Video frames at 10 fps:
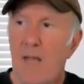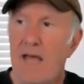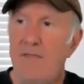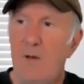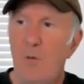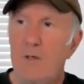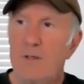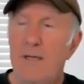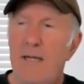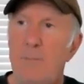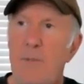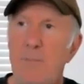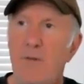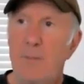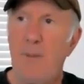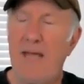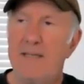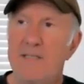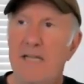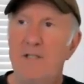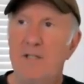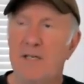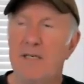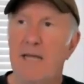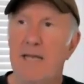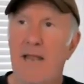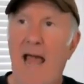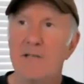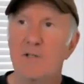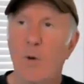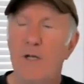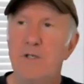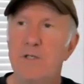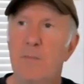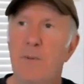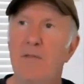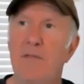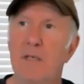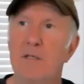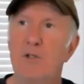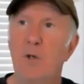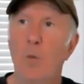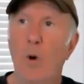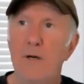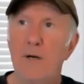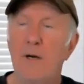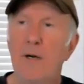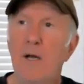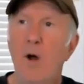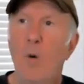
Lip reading: I think people that pay attention and ask questions about things should wonder